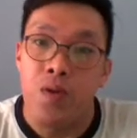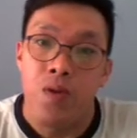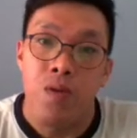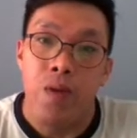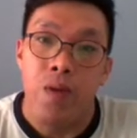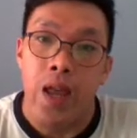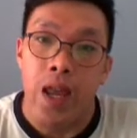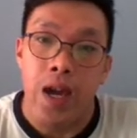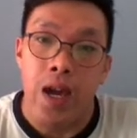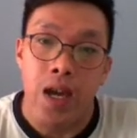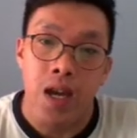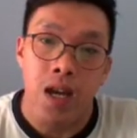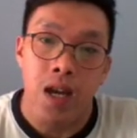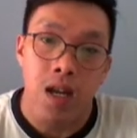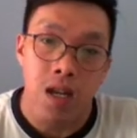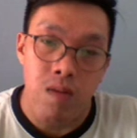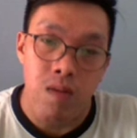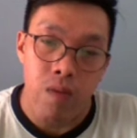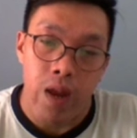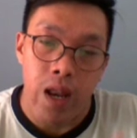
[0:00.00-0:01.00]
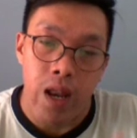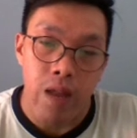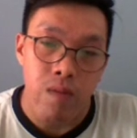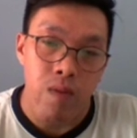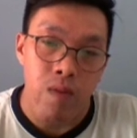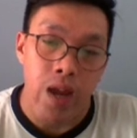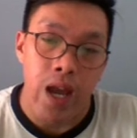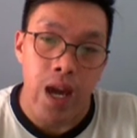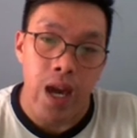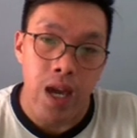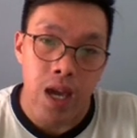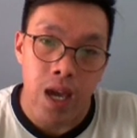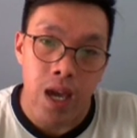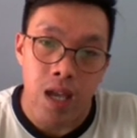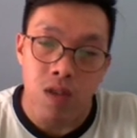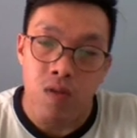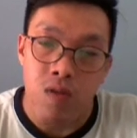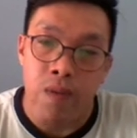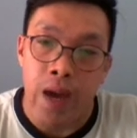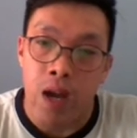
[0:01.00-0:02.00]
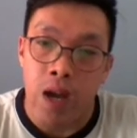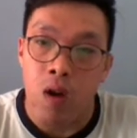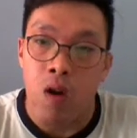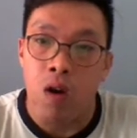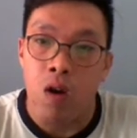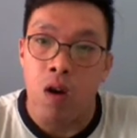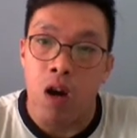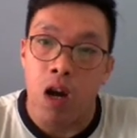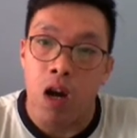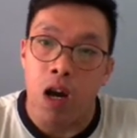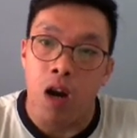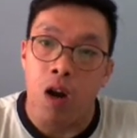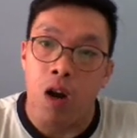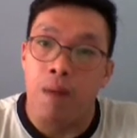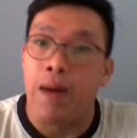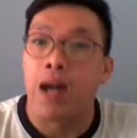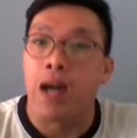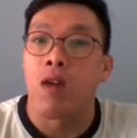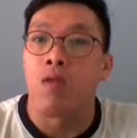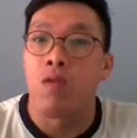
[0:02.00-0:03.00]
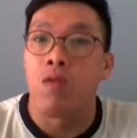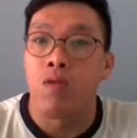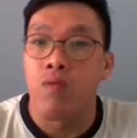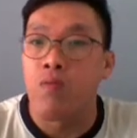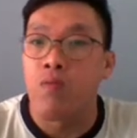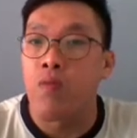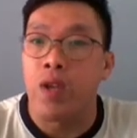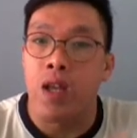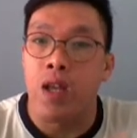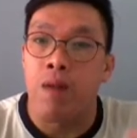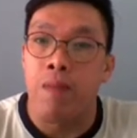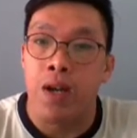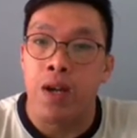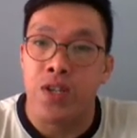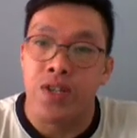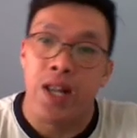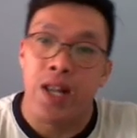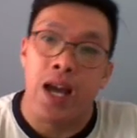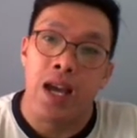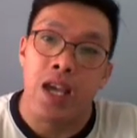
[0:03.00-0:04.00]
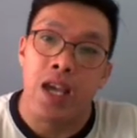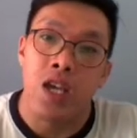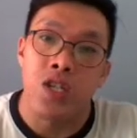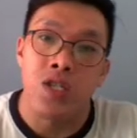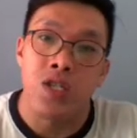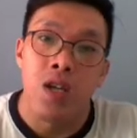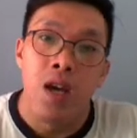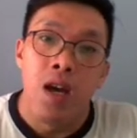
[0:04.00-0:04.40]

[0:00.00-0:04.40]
When I head to Bangkok on my own without much luggage,